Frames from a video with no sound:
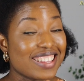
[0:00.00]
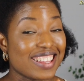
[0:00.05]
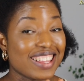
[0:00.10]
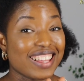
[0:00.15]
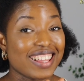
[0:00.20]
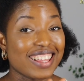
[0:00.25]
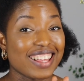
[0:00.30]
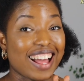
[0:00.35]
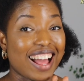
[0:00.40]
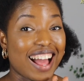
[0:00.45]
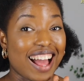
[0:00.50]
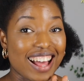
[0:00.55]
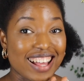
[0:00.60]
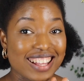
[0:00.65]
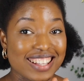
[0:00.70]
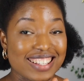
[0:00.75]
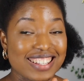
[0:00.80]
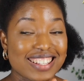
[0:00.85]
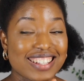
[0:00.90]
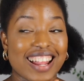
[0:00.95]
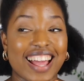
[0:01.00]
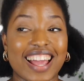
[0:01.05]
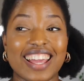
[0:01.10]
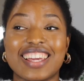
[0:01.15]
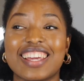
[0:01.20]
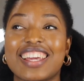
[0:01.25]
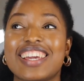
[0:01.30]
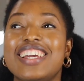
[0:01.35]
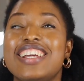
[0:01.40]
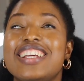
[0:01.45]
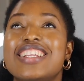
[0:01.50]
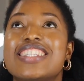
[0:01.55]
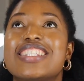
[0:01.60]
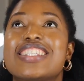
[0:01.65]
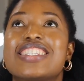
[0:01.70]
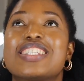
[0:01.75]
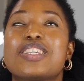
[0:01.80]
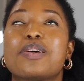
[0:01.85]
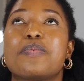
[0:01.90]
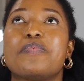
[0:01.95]
thing has, like,
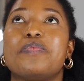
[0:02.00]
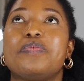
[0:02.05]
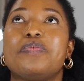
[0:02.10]
it's